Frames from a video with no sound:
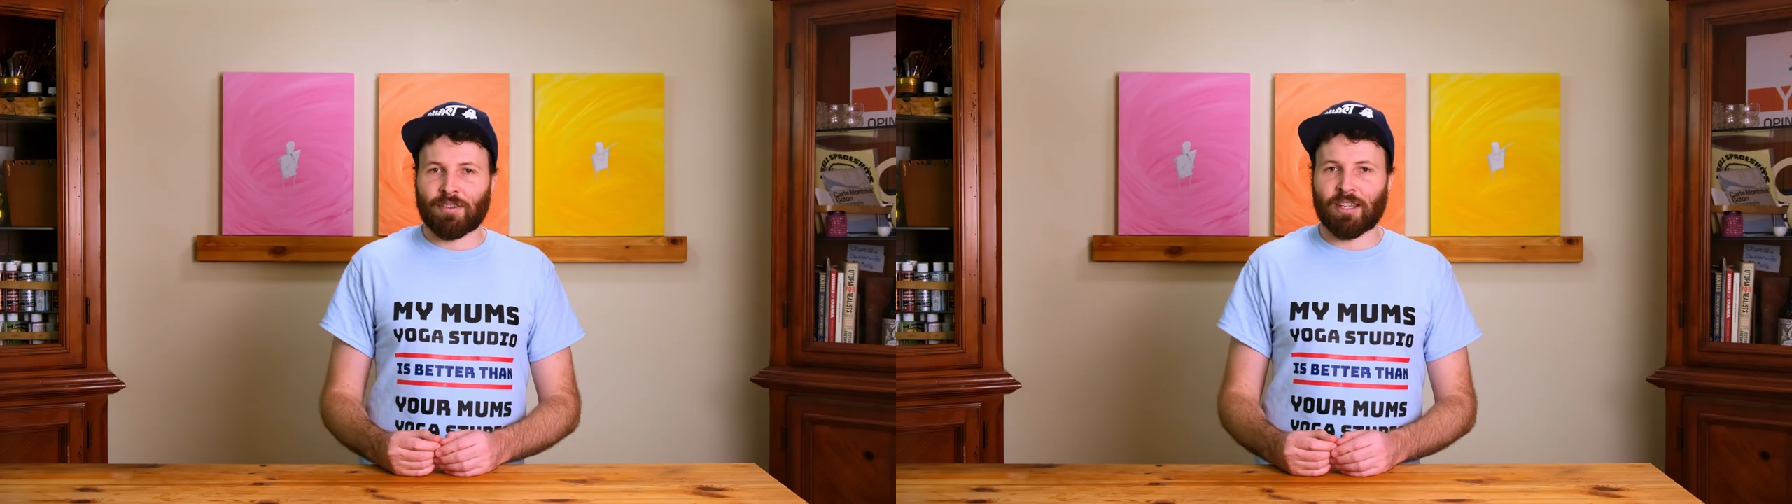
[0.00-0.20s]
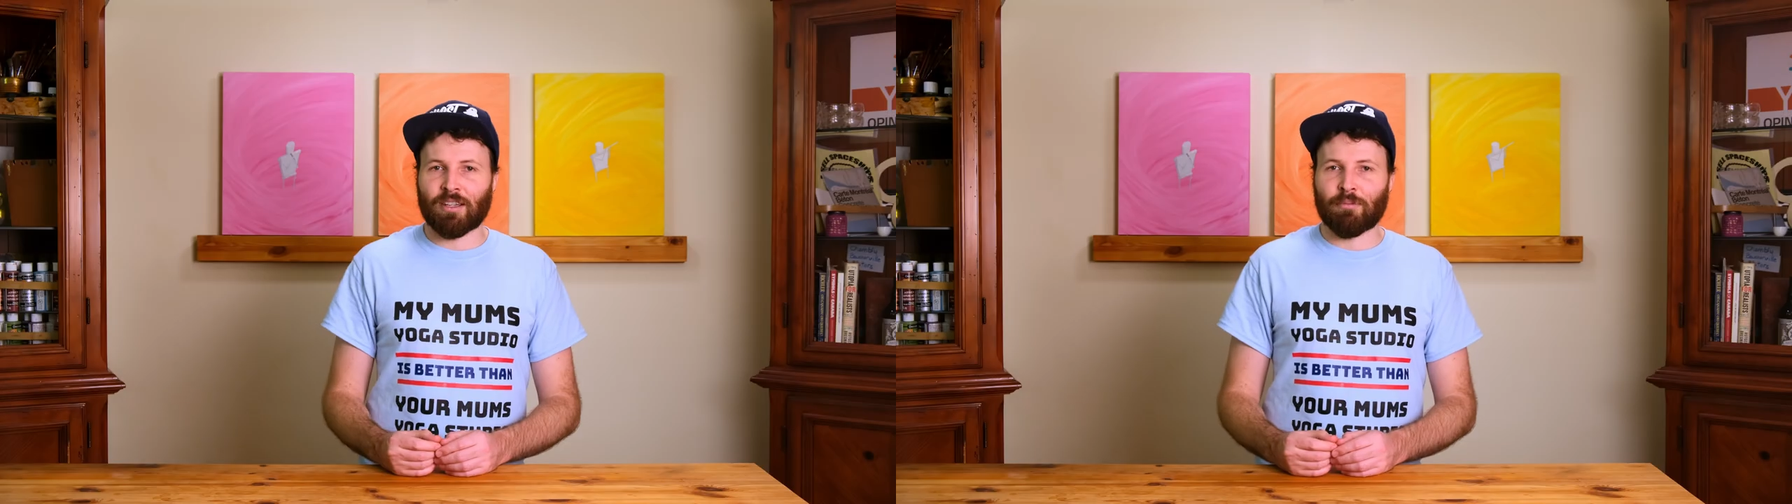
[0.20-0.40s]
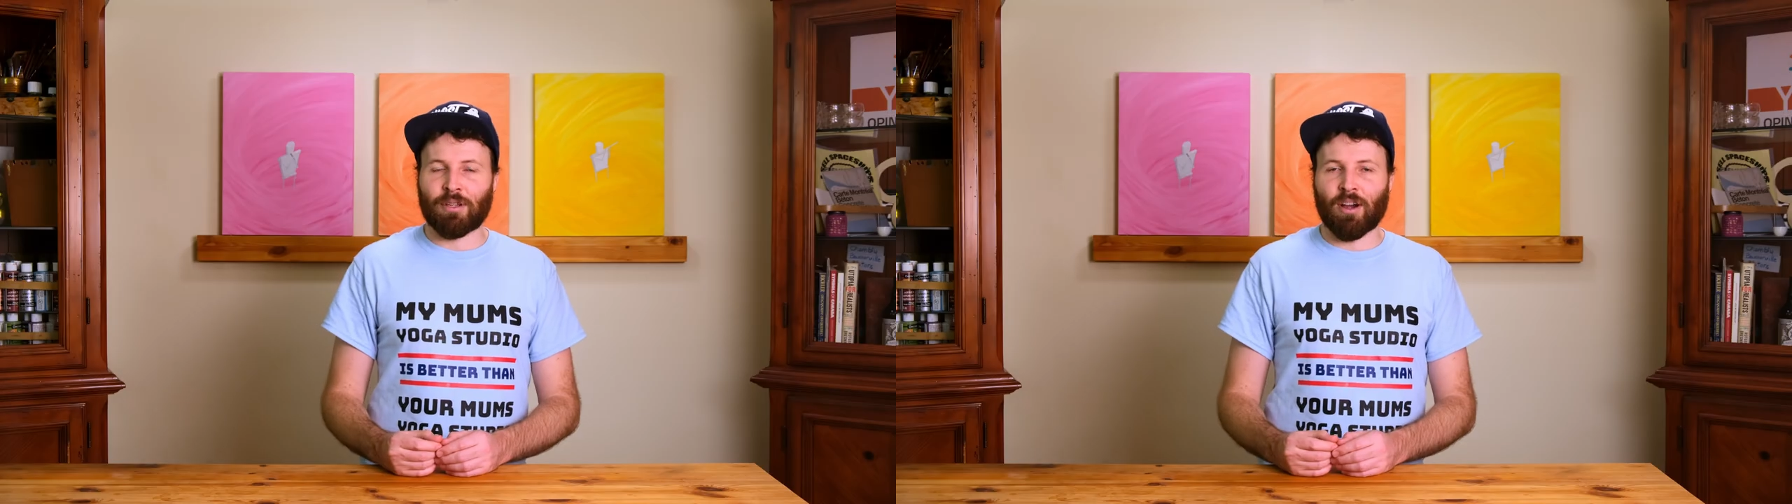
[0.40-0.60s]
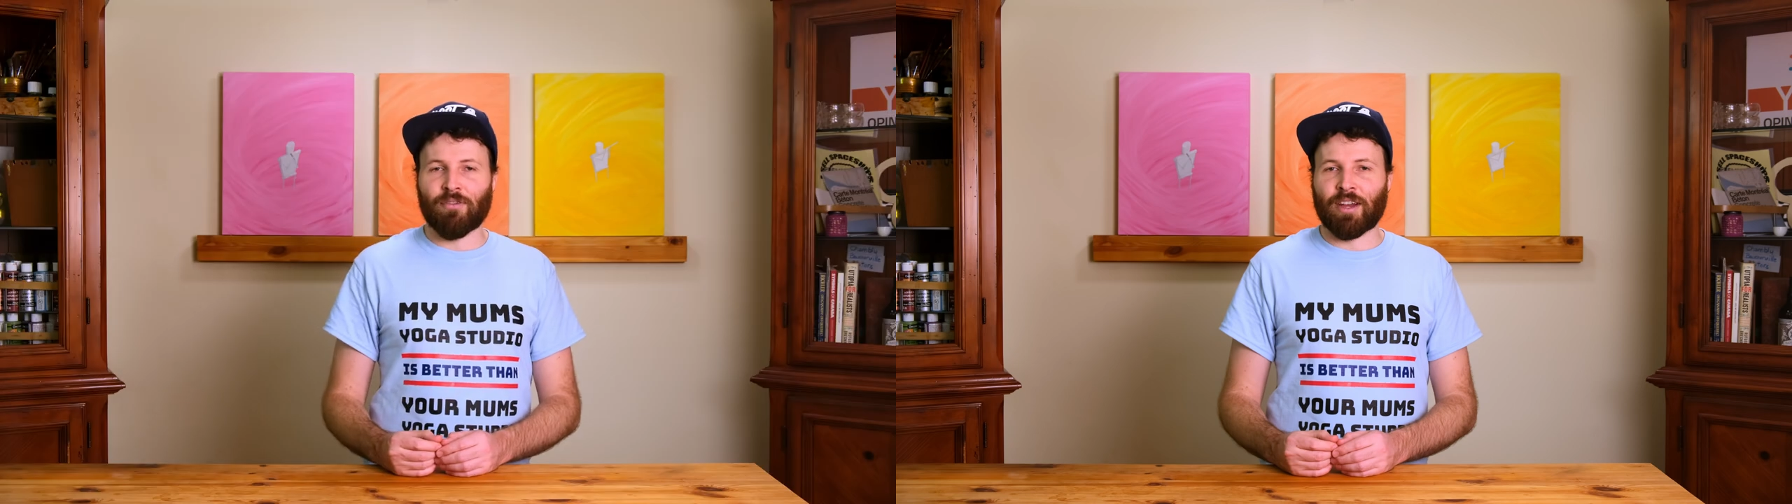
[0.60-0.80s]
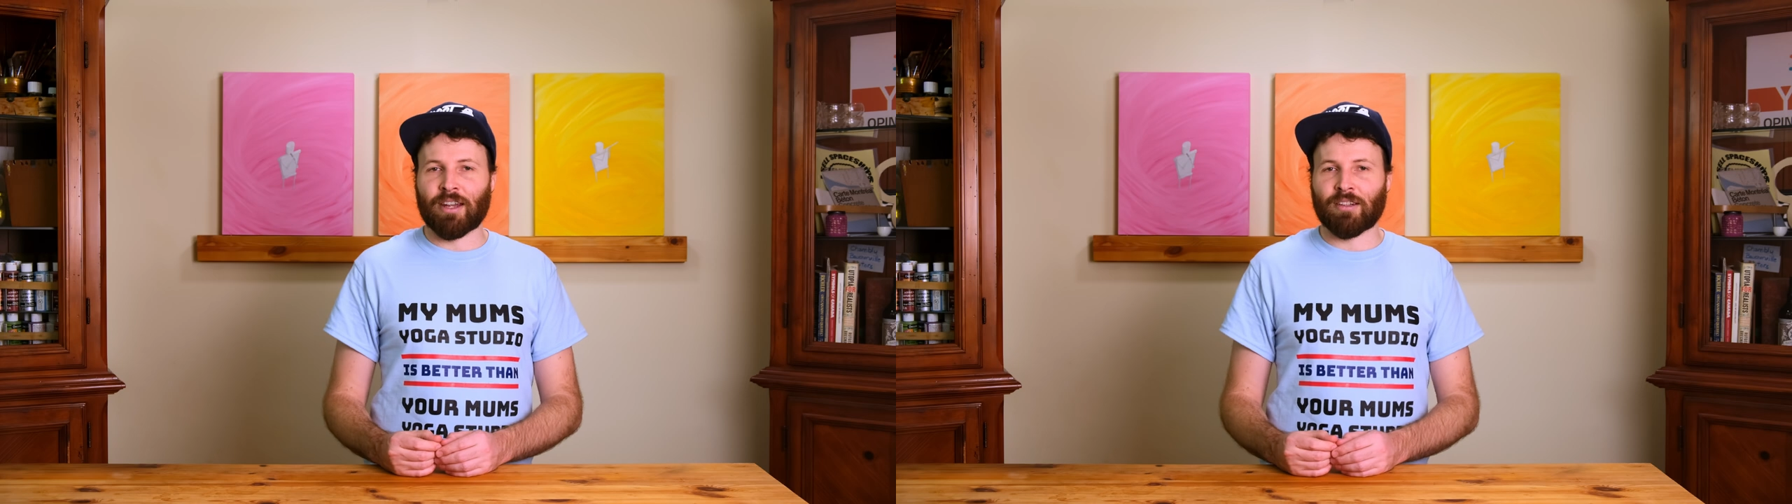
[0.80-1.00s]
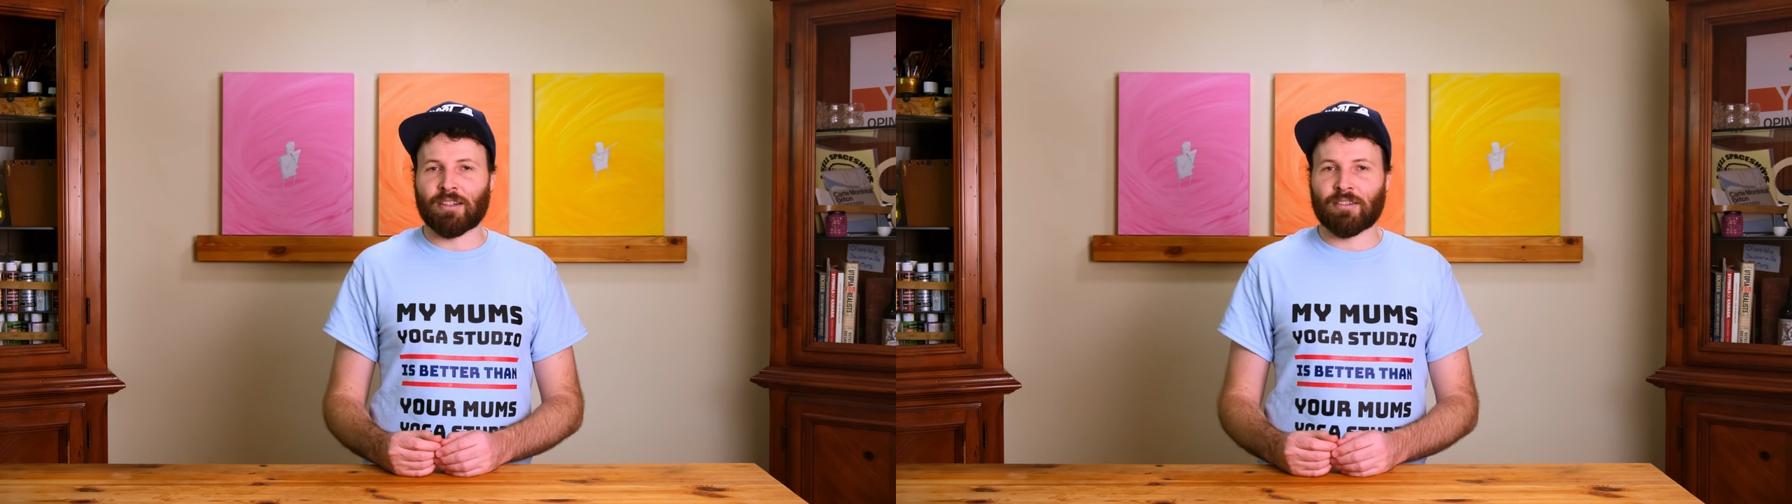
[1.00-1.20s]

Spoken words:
Thinking beyond that,